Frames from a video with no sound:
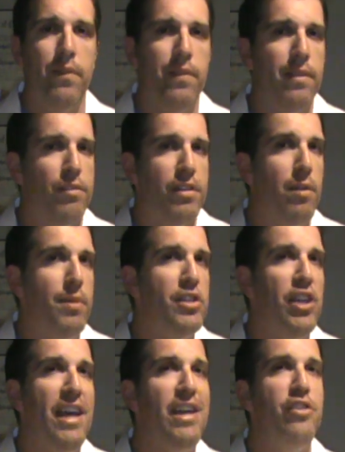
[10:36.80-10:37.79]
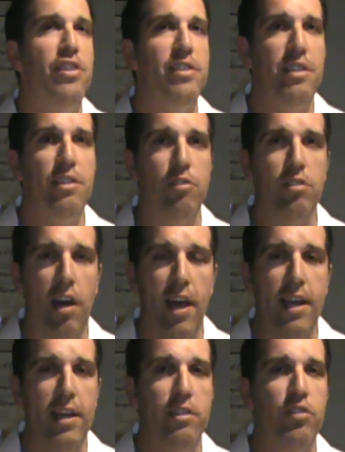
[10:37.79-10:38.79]
There's going to be changes in your
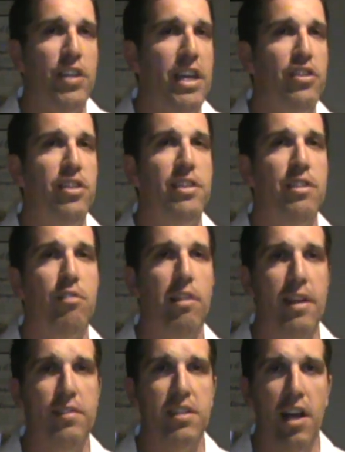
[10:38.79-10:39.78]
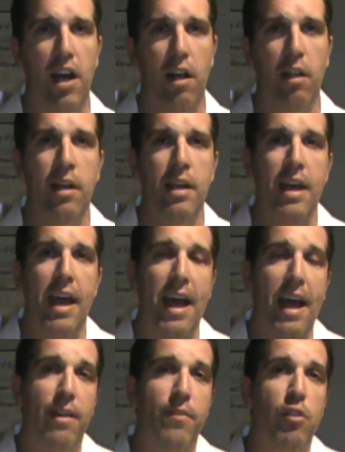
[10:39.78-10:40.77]
diet, changes in your lifestyle,
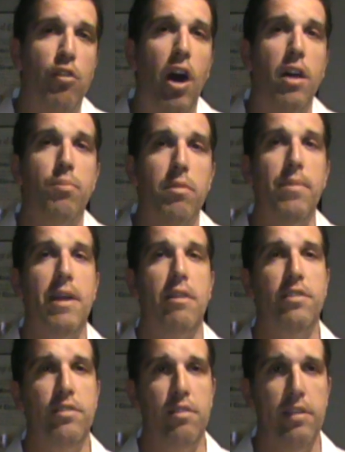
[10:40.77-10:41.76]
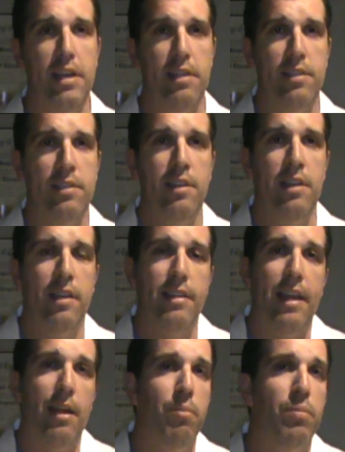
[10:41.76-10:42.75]
and if you're not prepared to do this,
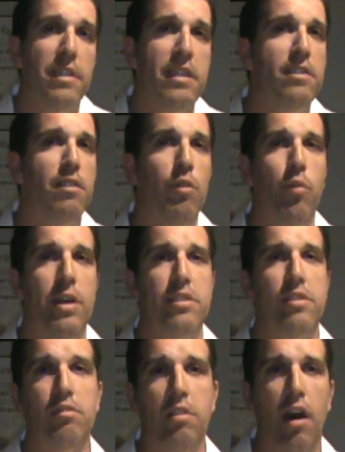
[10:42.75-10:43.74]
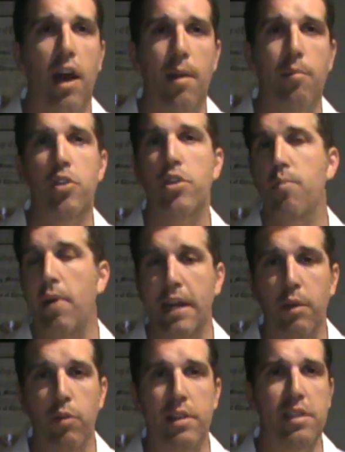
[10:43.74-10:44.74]
then please don't waste your time or your
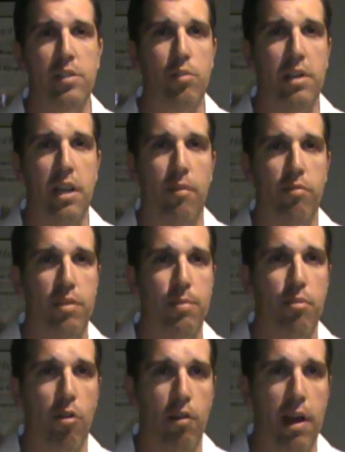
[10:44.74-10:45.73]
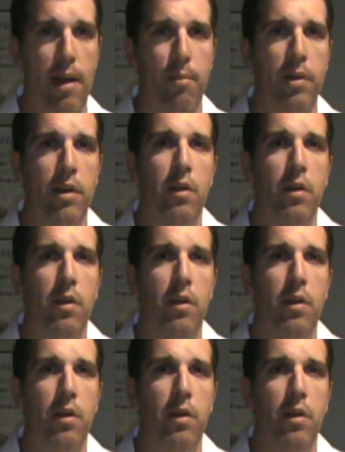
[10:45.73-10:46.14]
money with this recovery program.